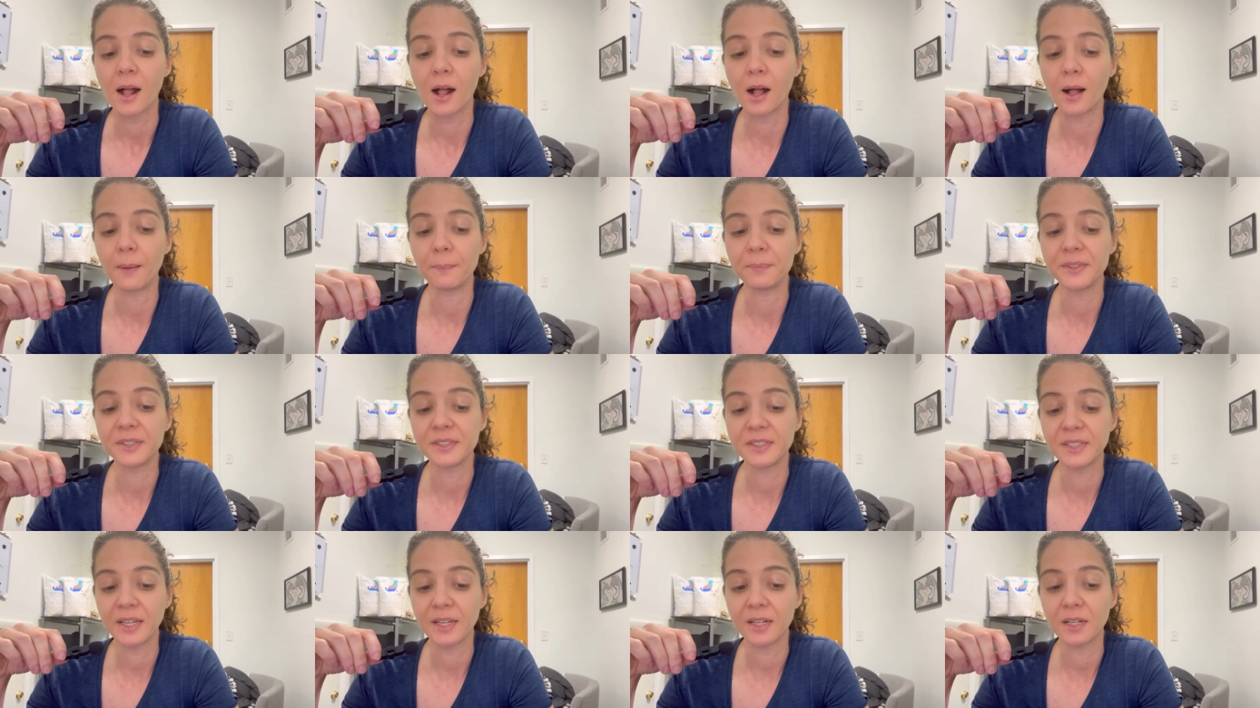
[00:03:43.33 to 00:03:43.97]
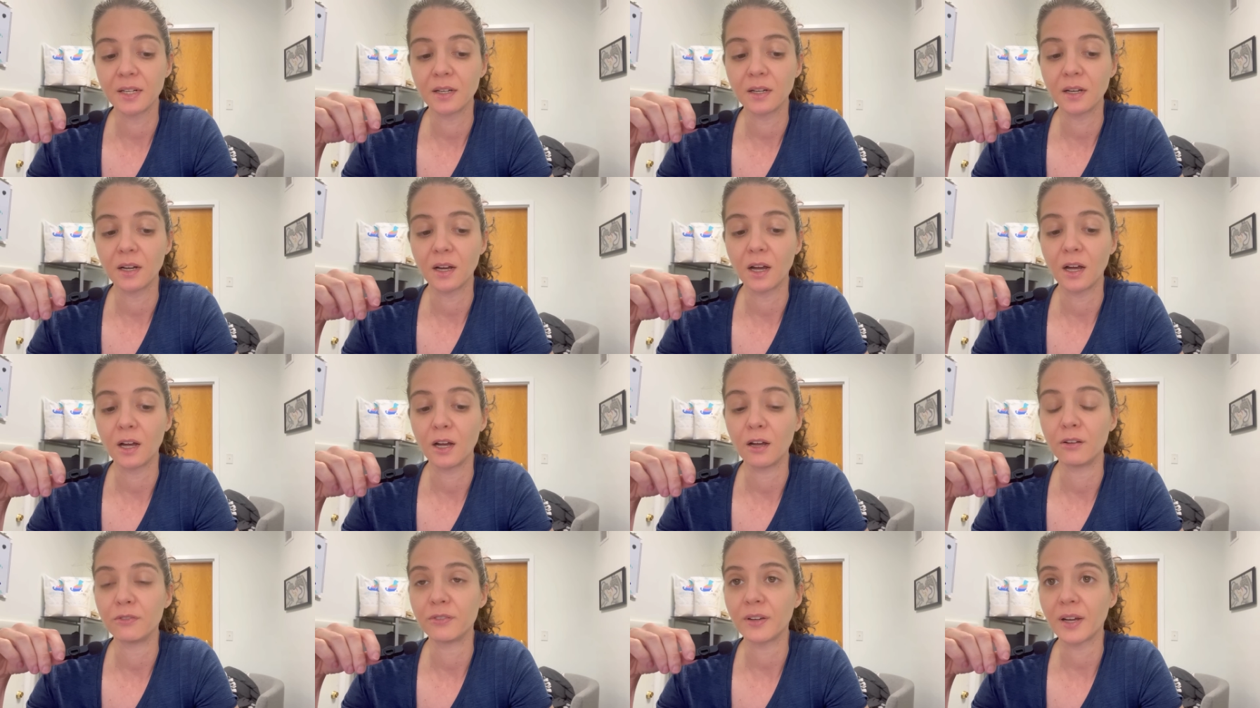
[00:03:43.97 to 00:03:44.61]
Um, the data
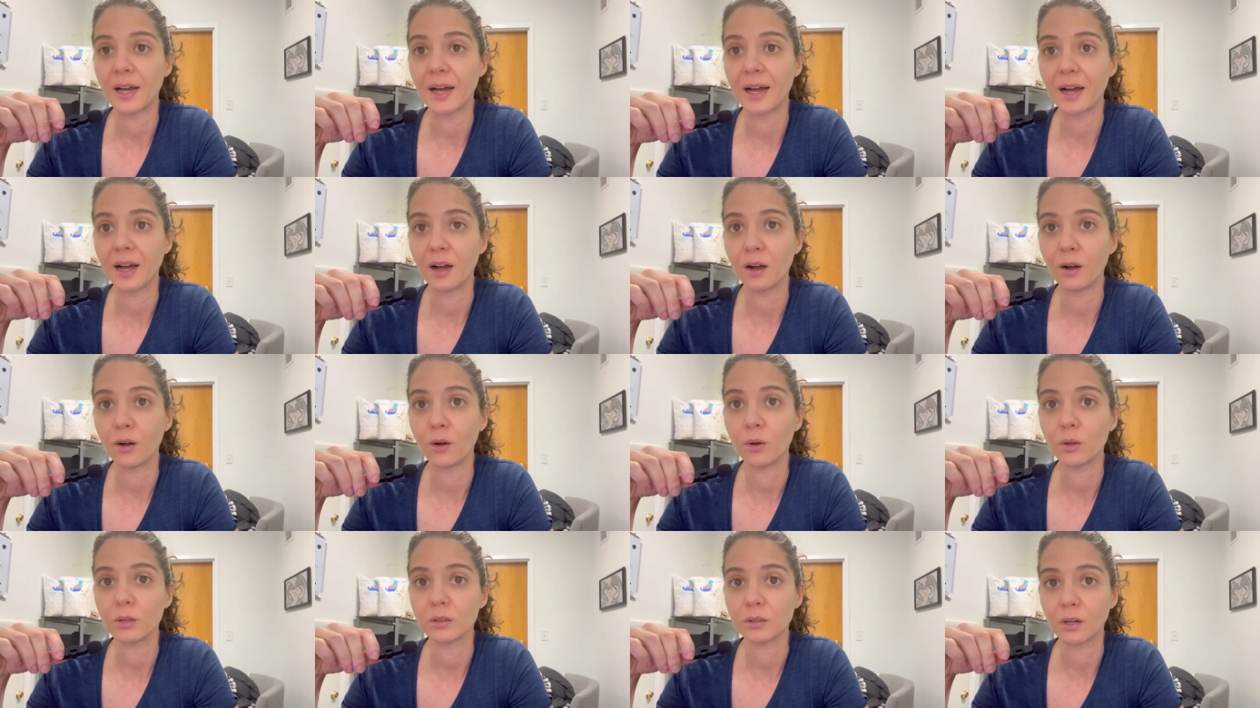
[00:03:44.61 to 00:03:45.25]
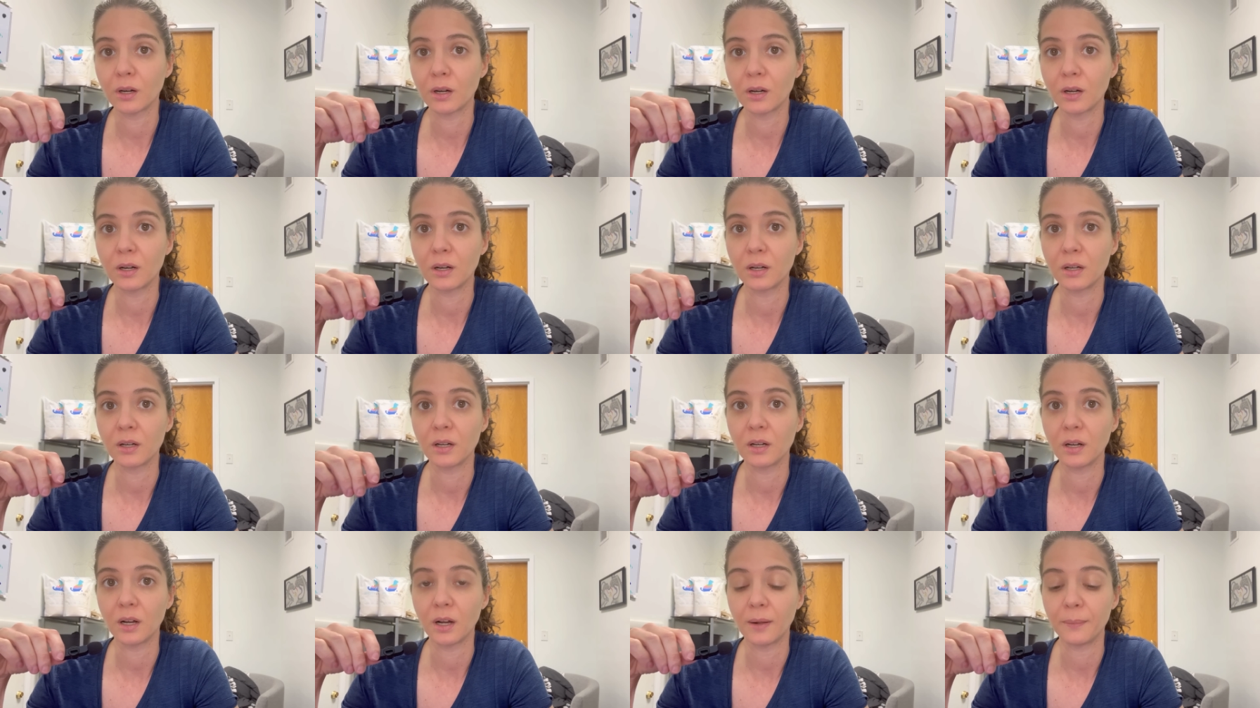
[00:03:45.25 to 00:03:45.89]
of how
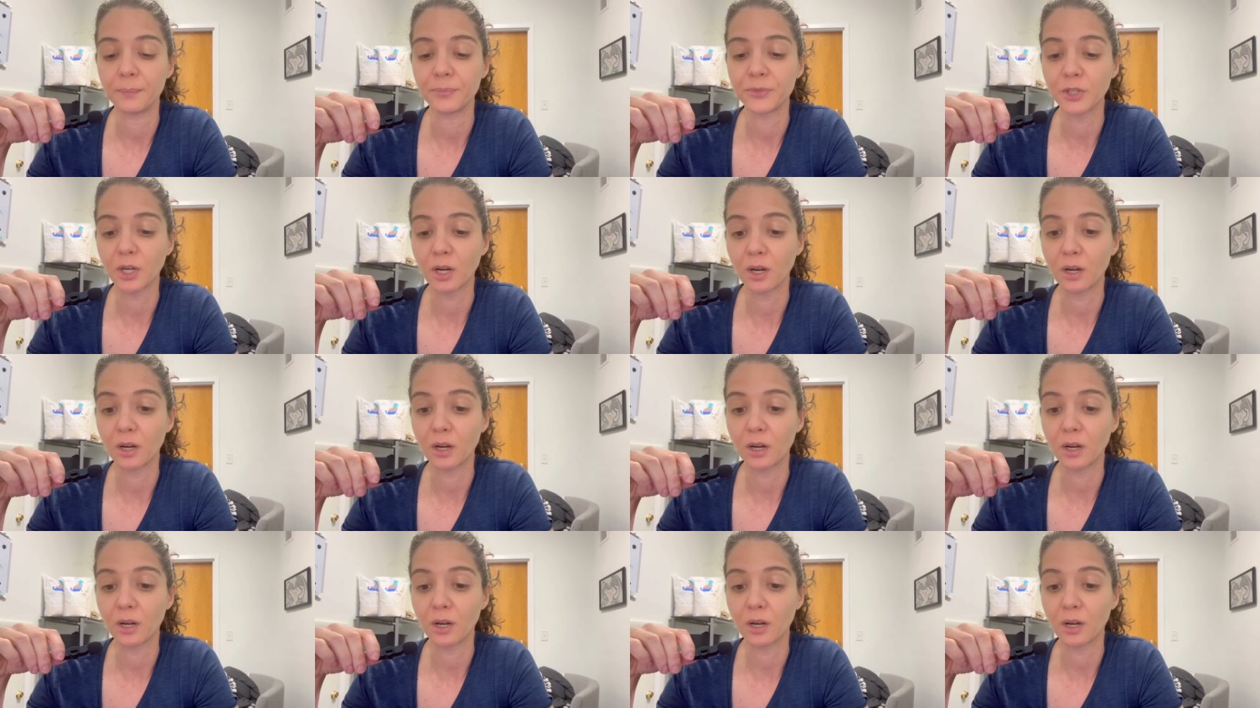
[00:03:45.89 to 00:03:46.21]
long um,